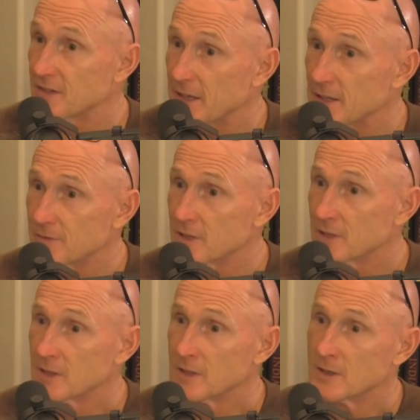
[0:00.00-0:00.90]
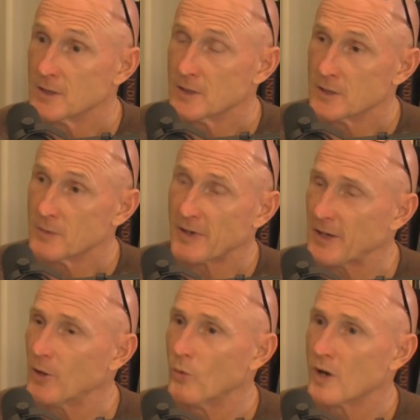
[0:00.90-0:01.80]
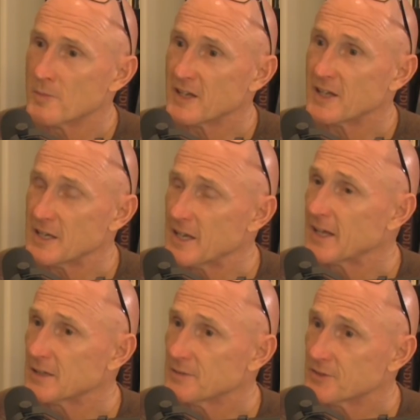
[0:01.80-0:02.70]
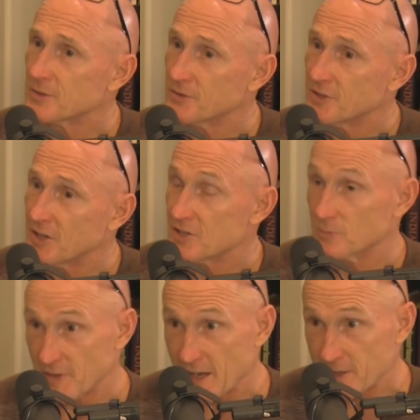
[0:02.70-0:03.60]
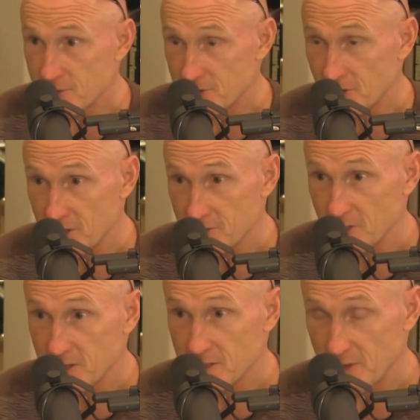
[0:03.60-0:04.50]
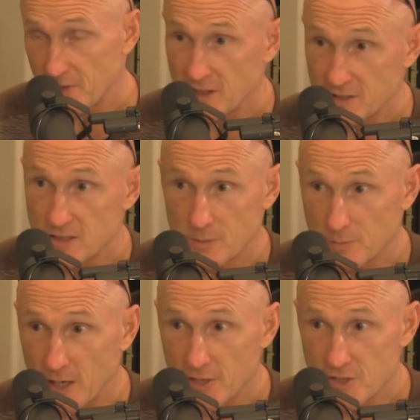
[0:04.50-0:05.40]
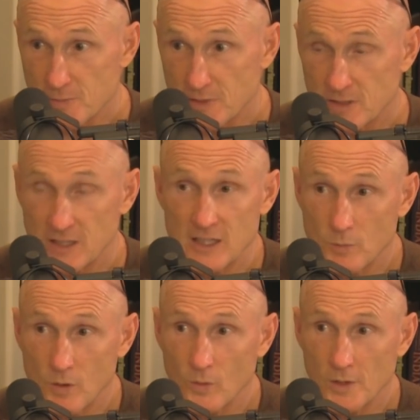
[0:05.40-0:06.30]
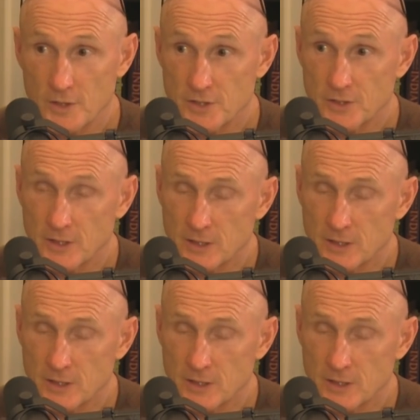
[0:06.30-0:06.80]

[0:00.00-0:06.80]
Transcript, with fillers: the end of it but I don't want him to get a negative association with exercise because if he thinks it's a punishment, then he won't want to do